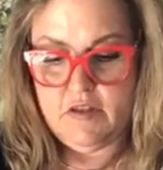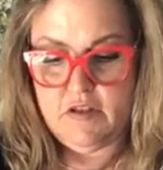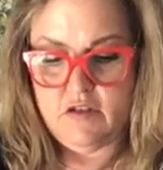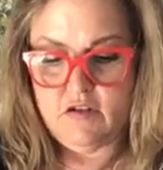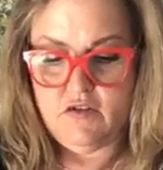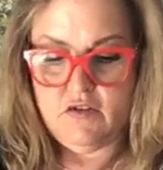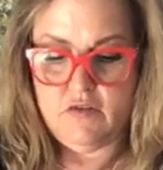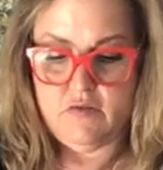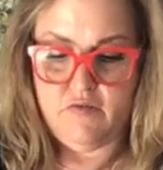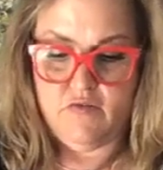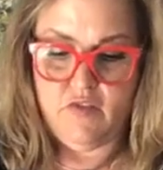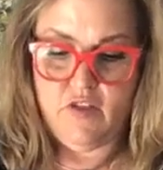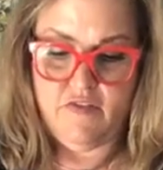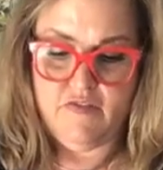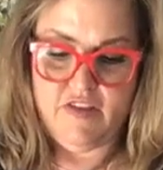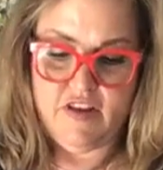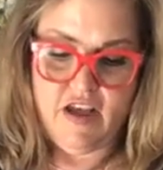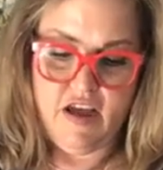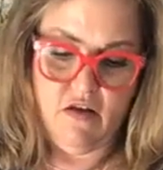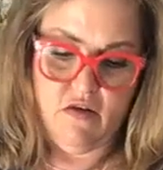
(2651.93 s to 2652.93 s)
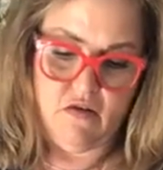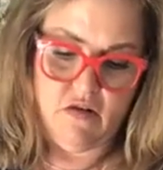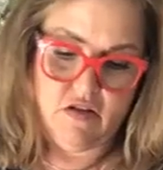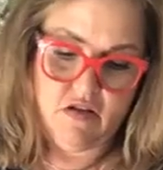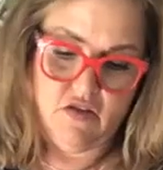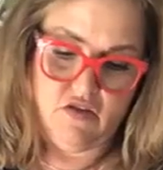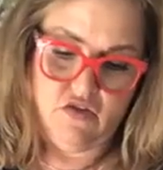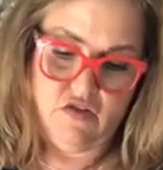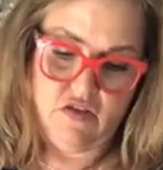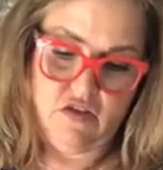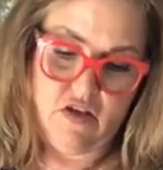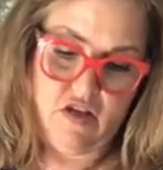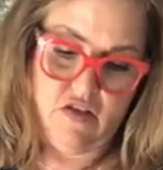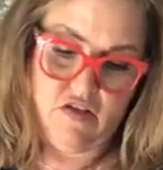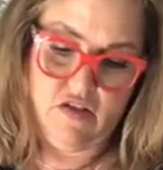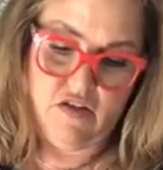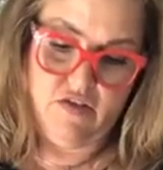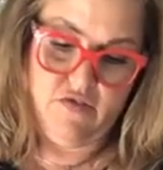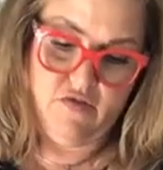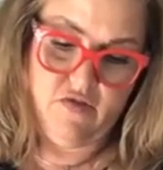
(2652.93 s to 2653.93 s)
And then you just fluff it out, and it's just
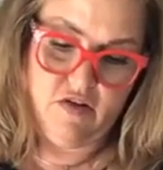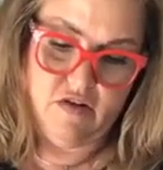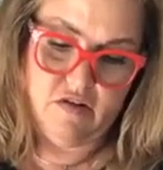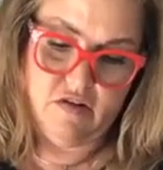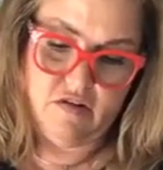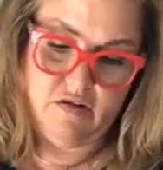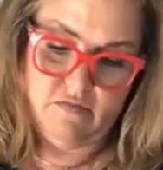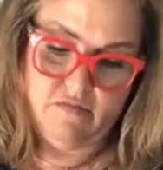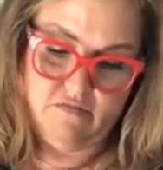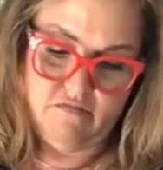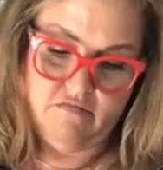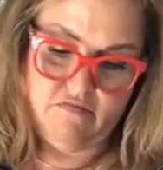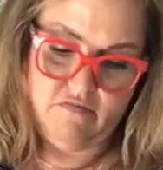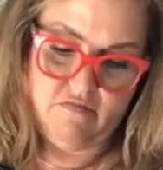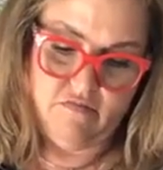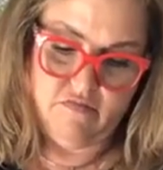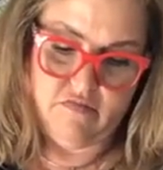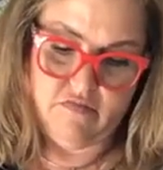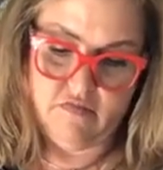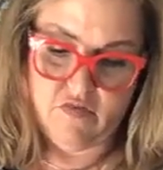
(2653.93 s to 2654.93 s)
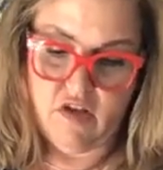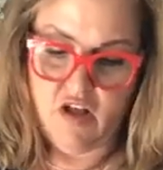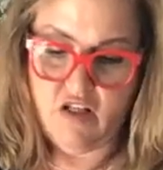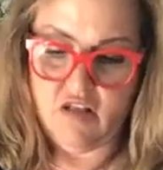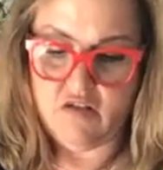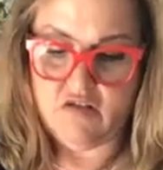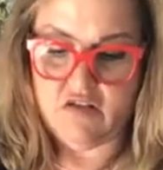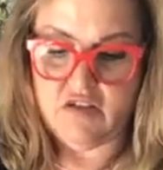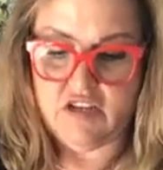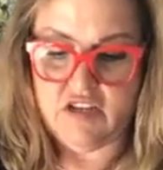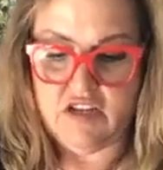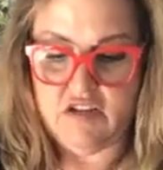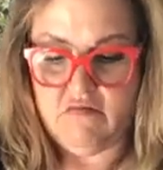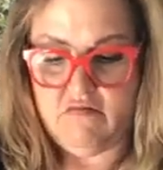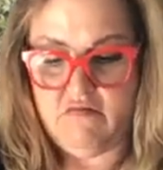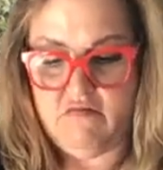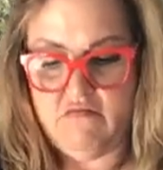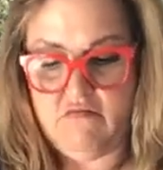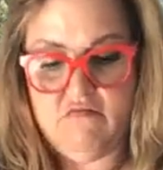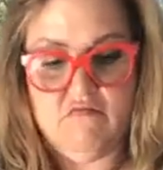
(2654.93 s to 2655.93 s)
all the different colors in
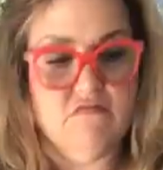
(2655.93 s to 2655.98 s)
it.